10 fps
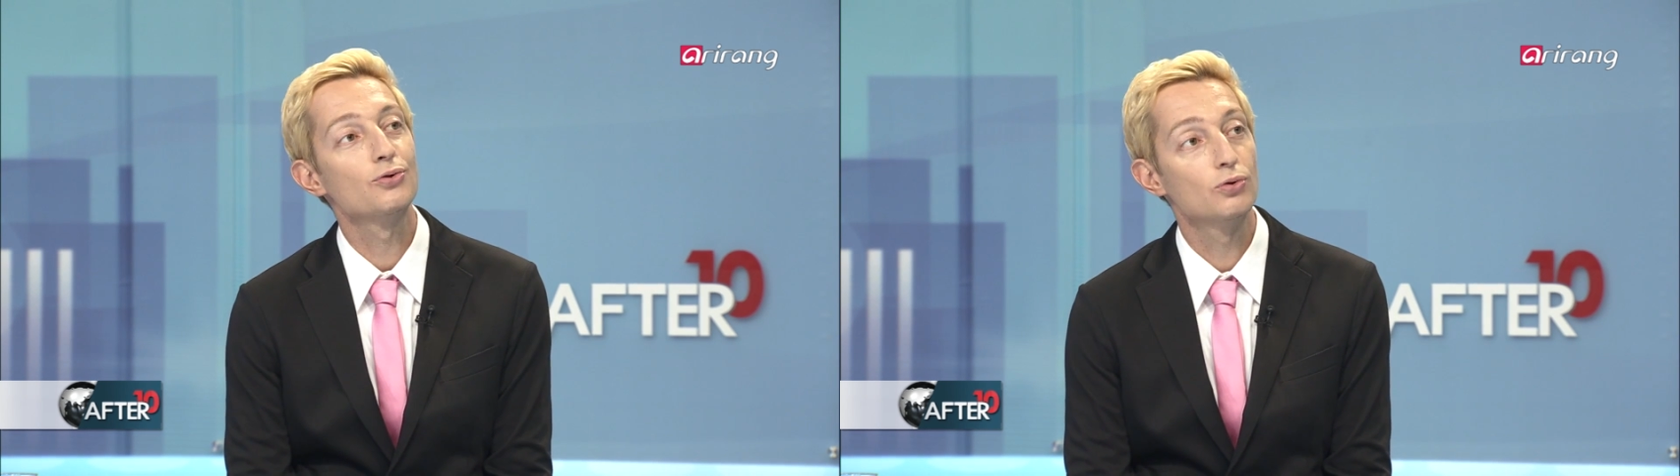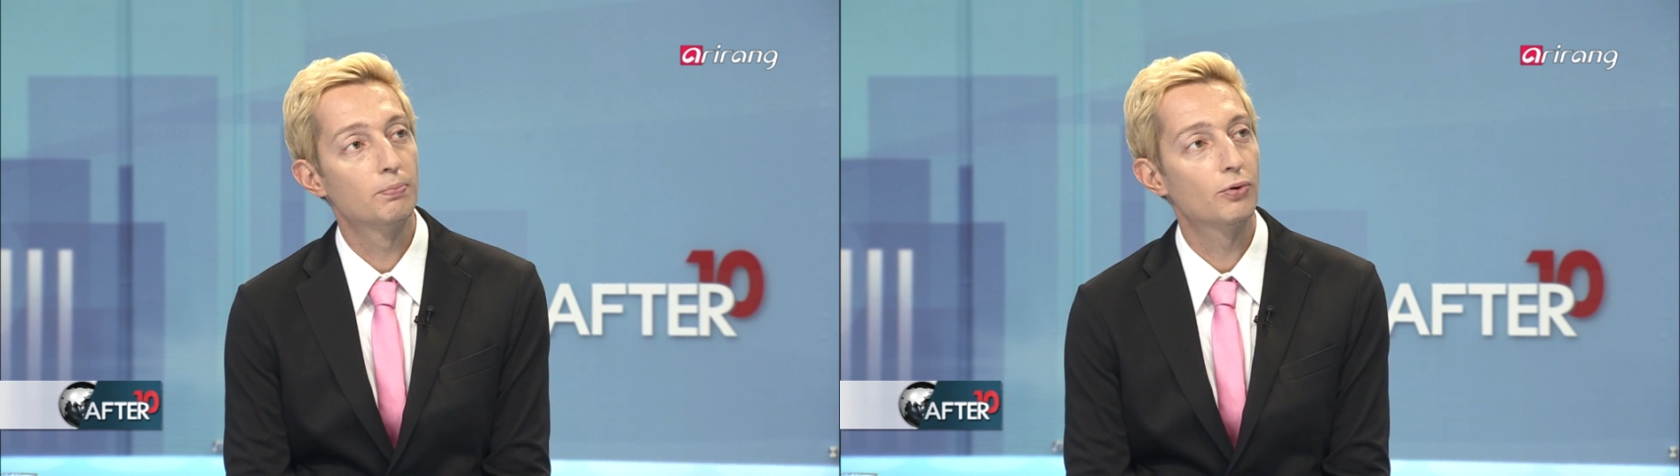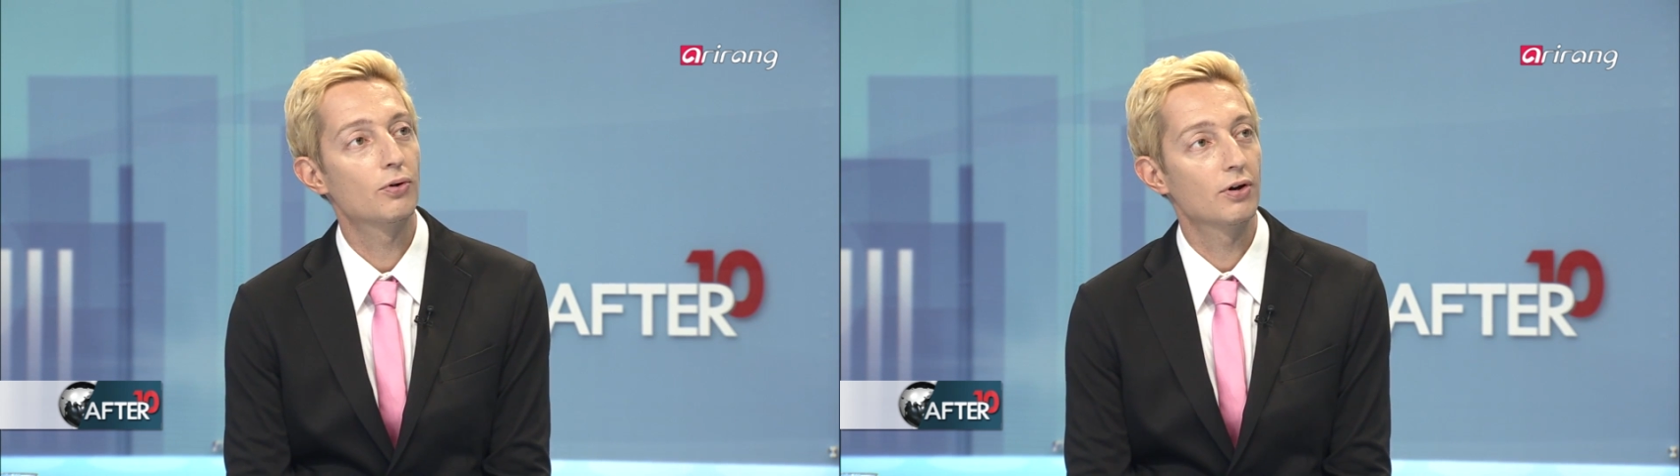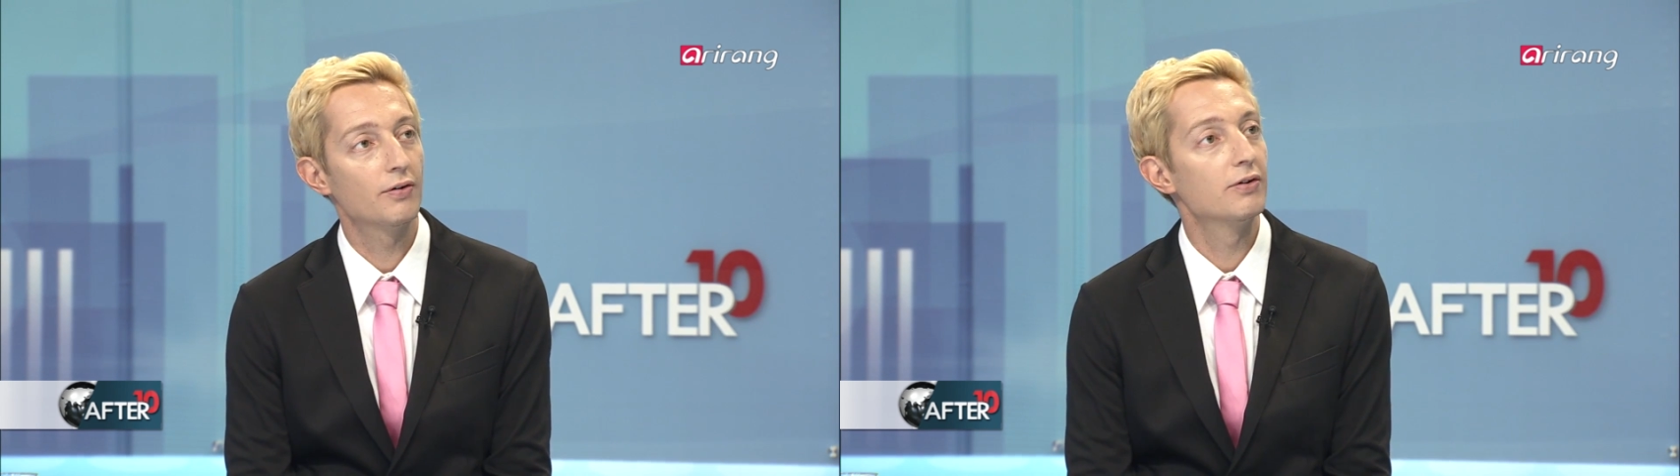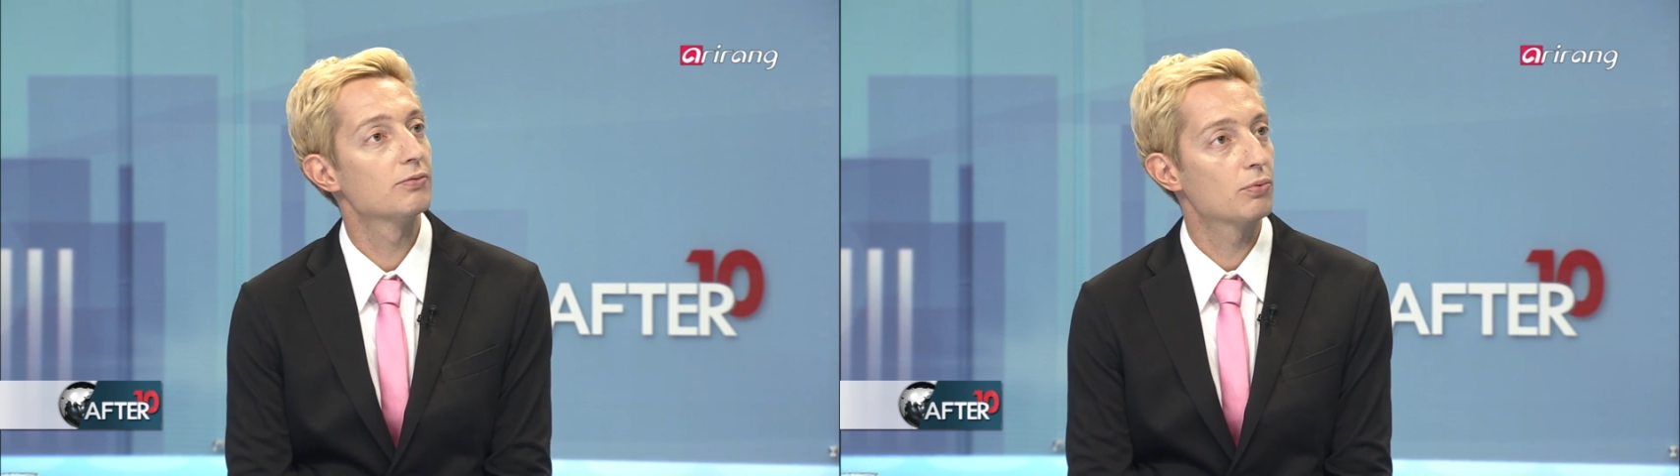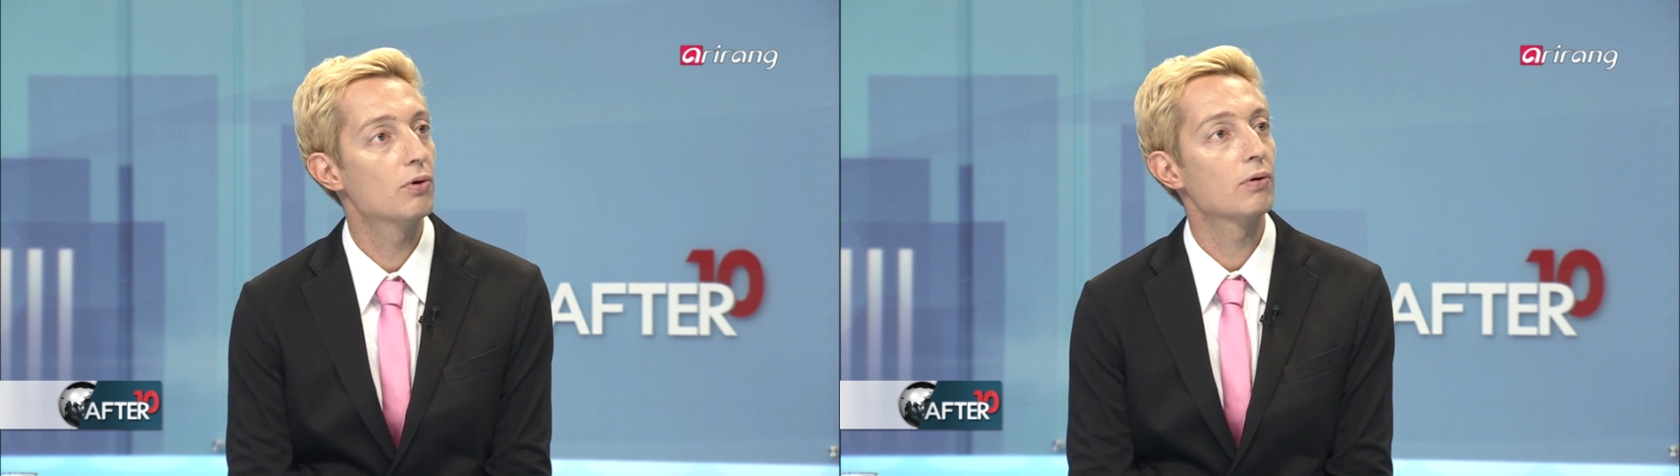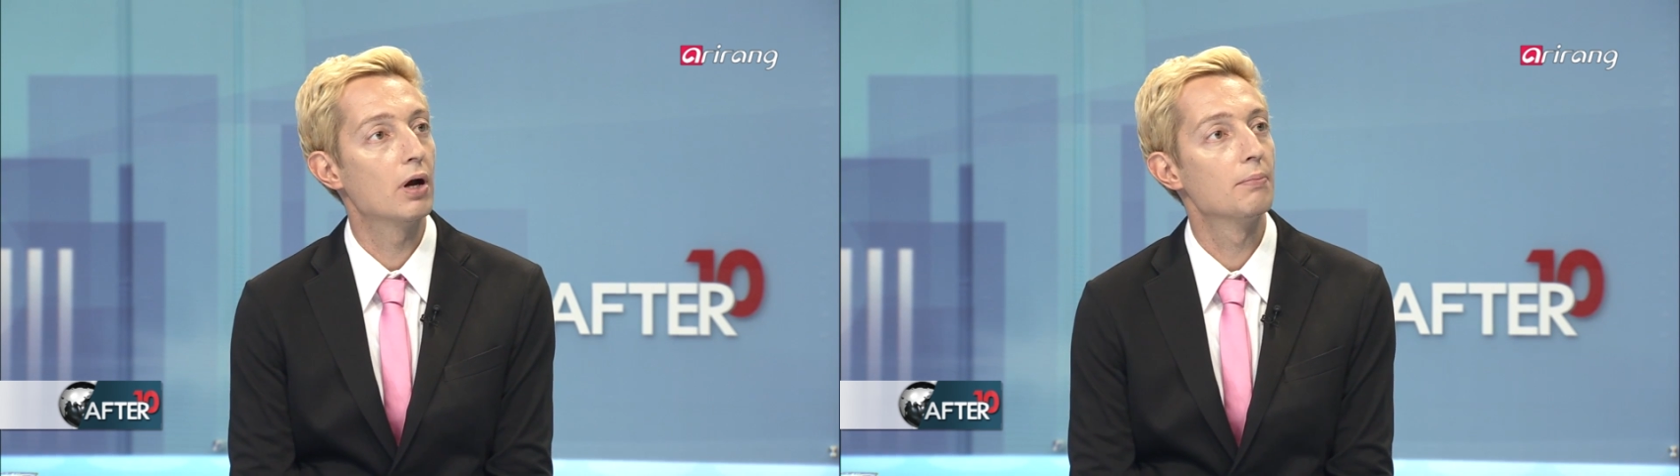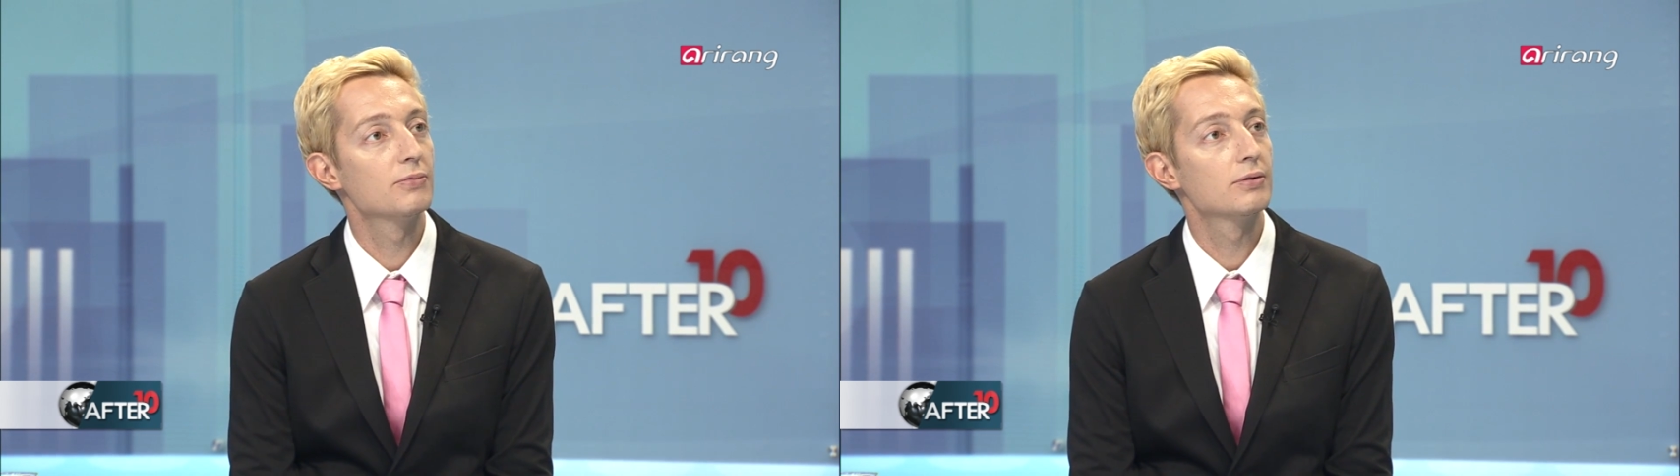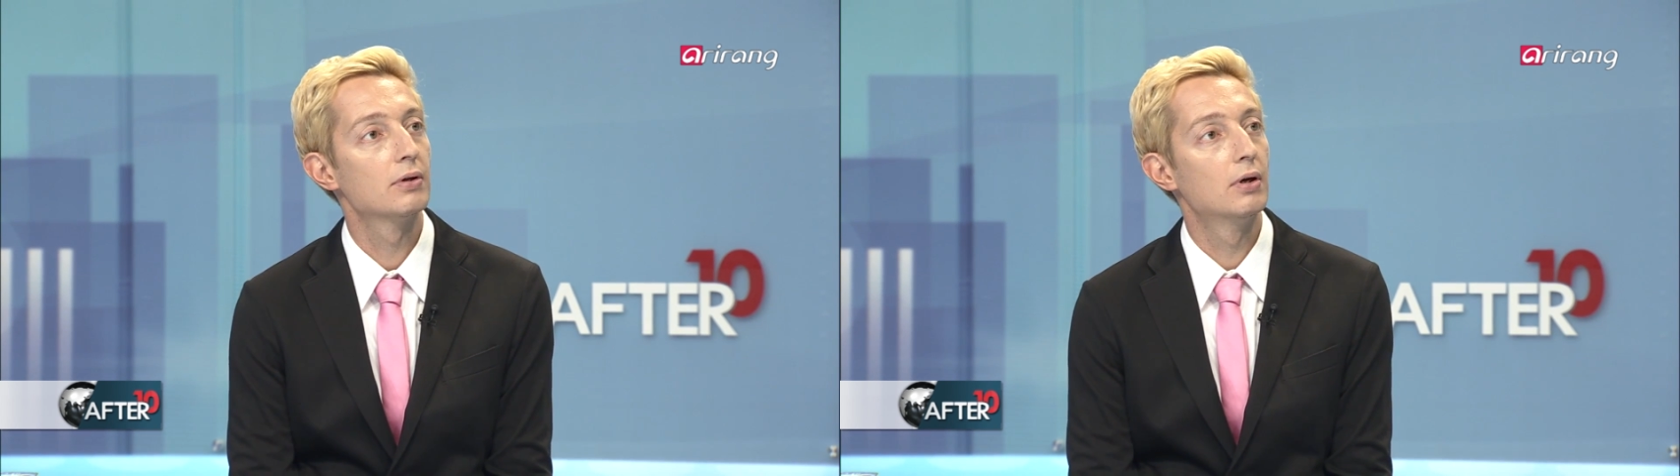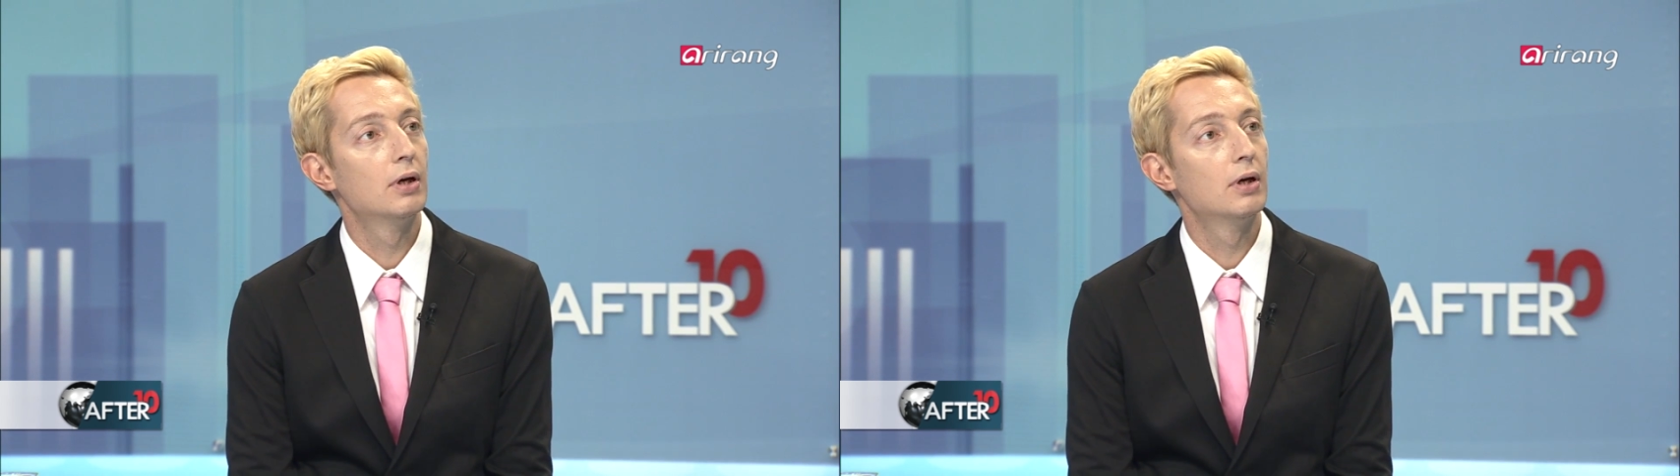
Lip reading: support of these programs.